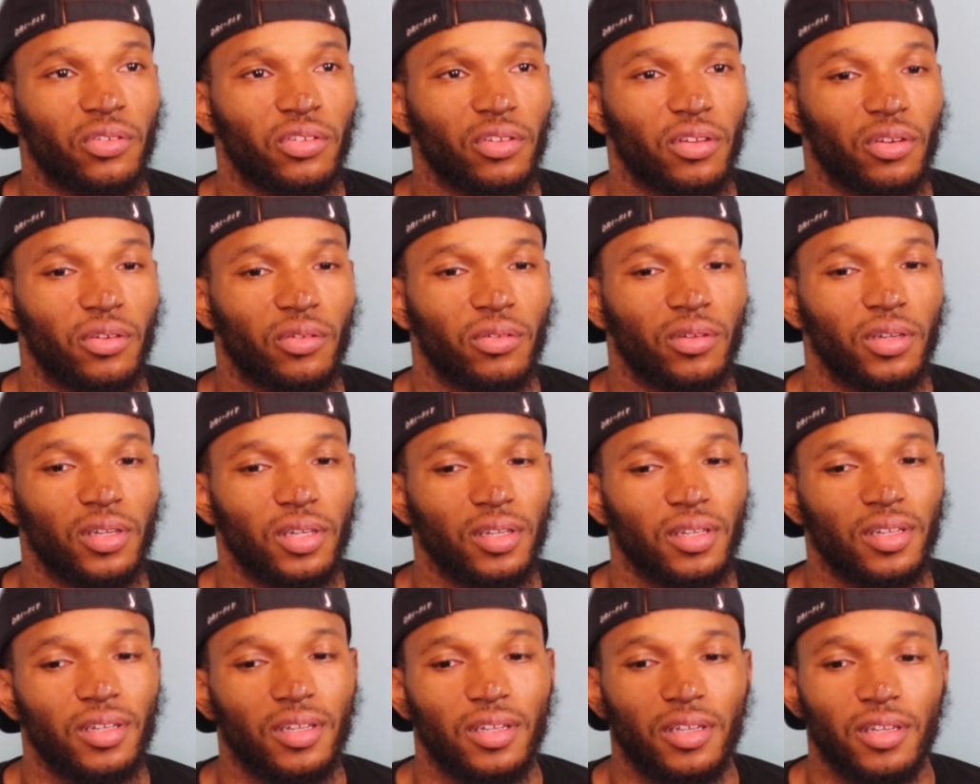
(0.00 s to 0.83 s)
So
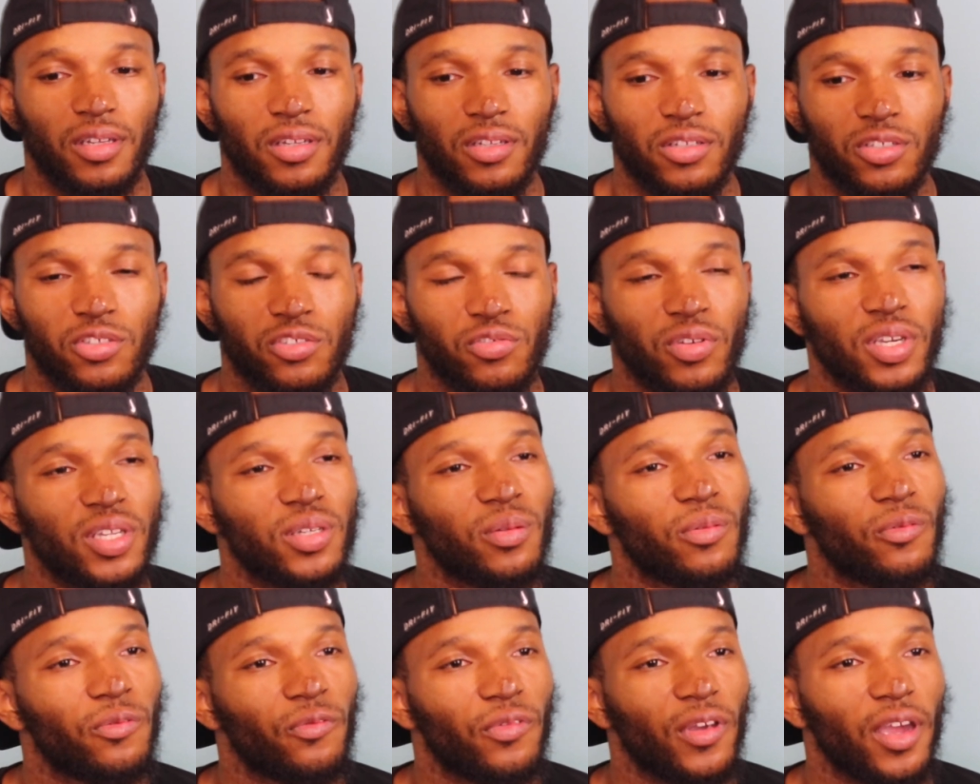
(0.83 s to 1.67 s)
treating
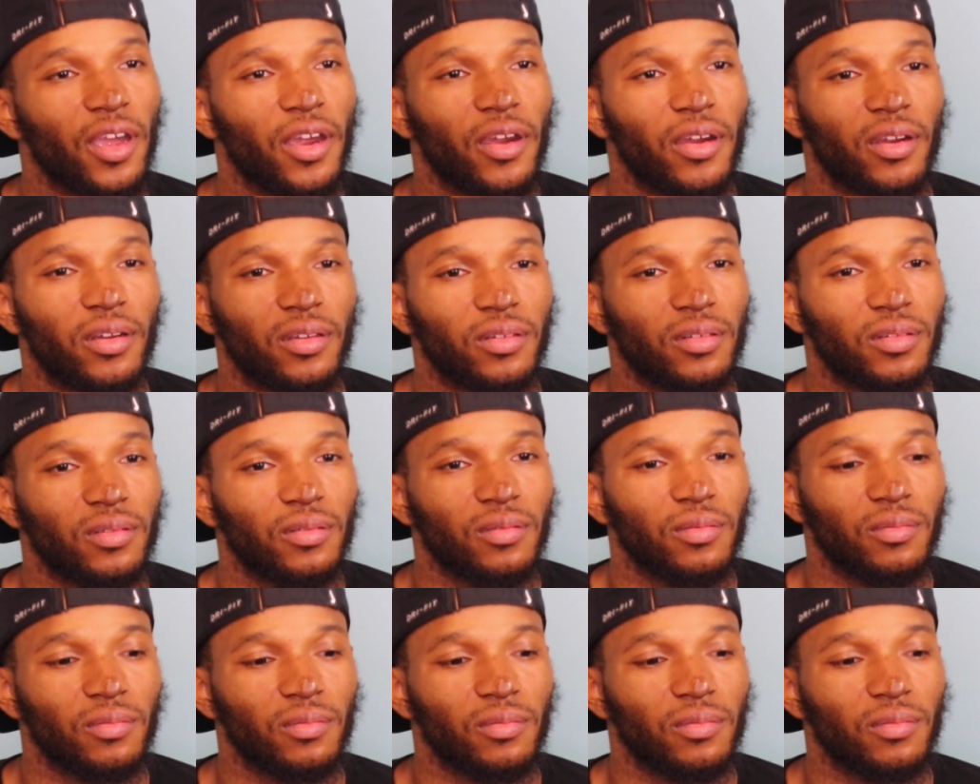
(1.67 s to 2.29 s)
them fair,